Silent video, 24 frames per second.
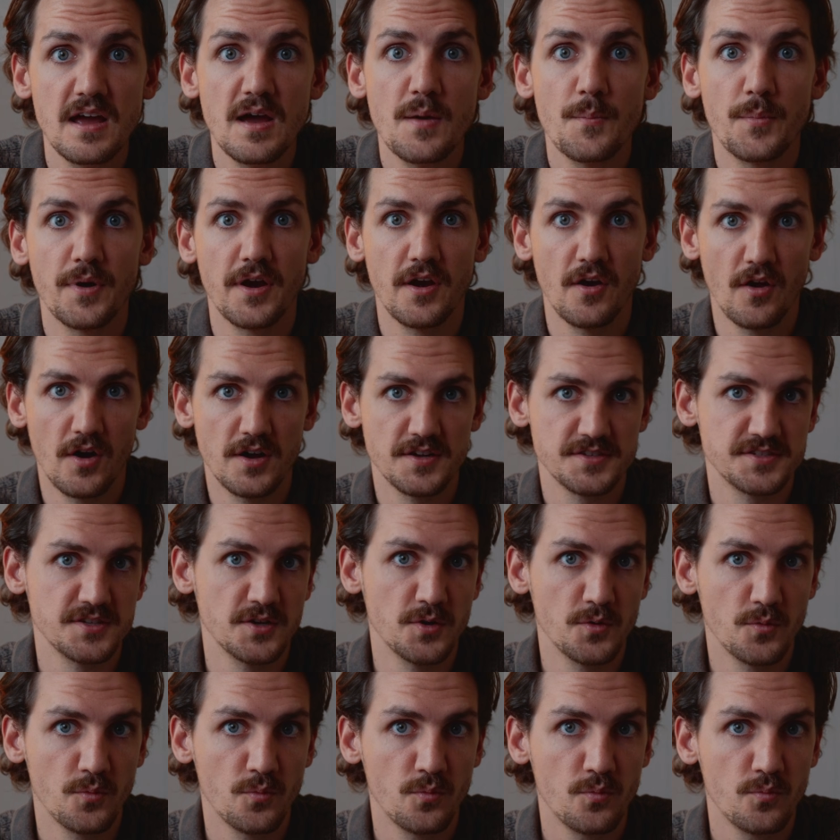But it
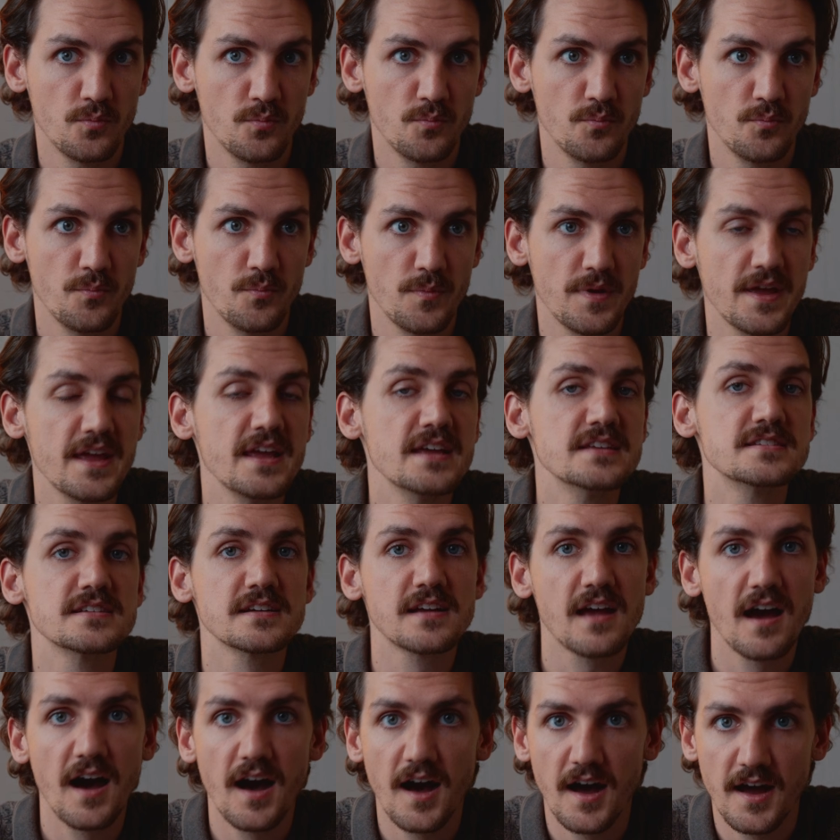also is a
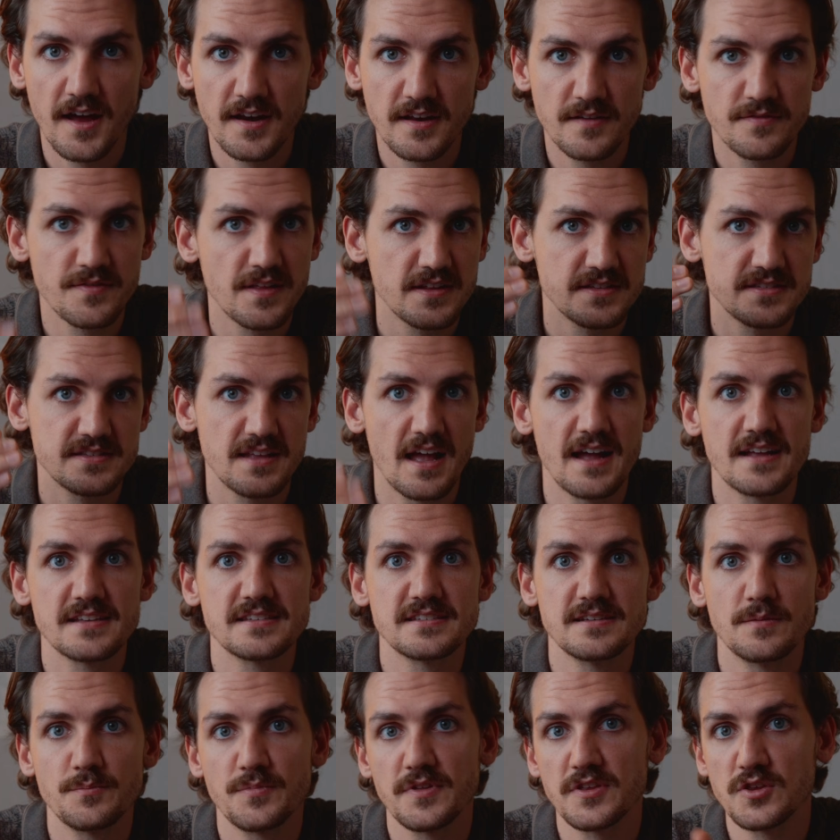con if that's not
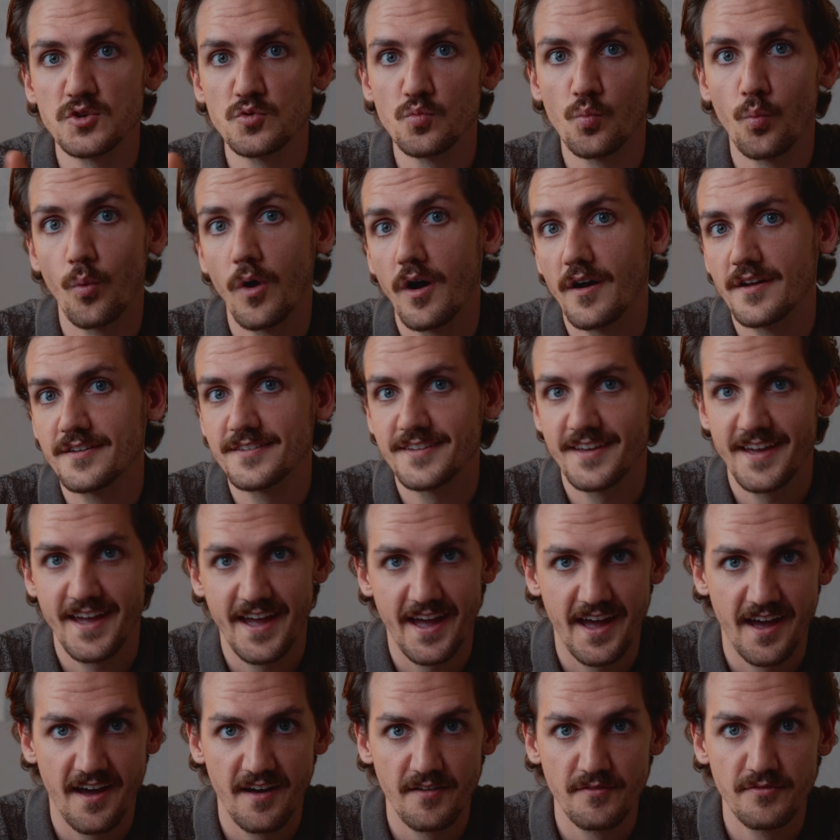something you want to
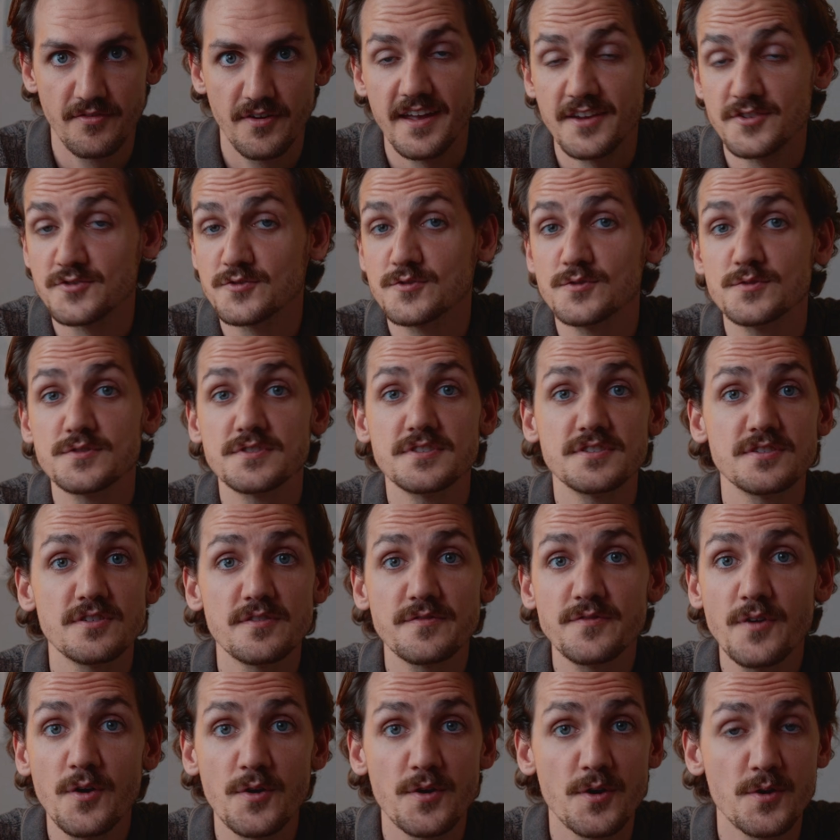have introduced into your
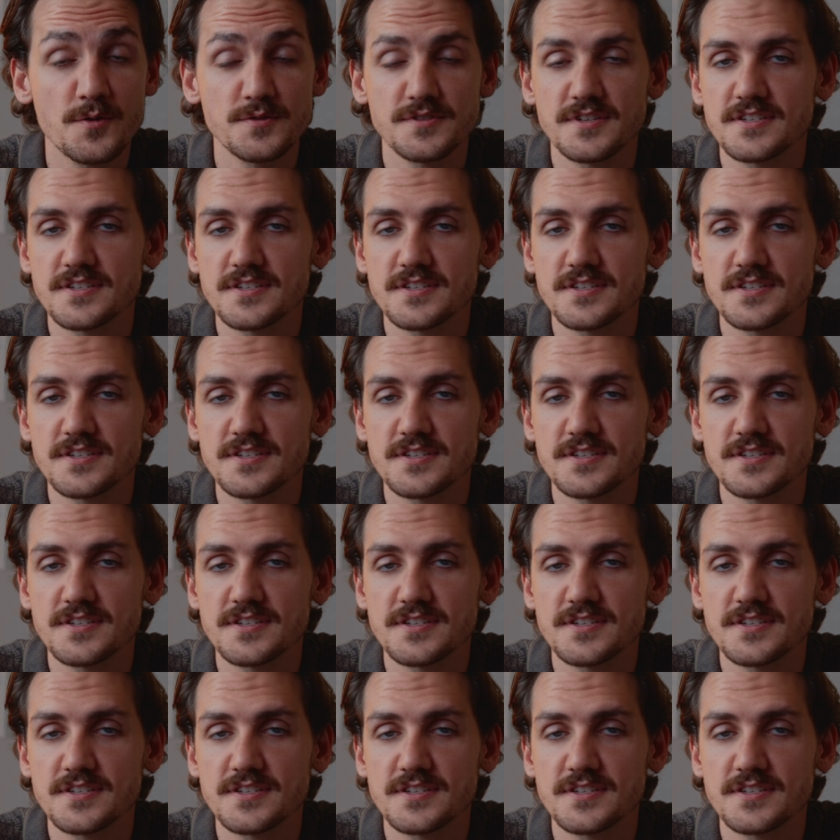photos.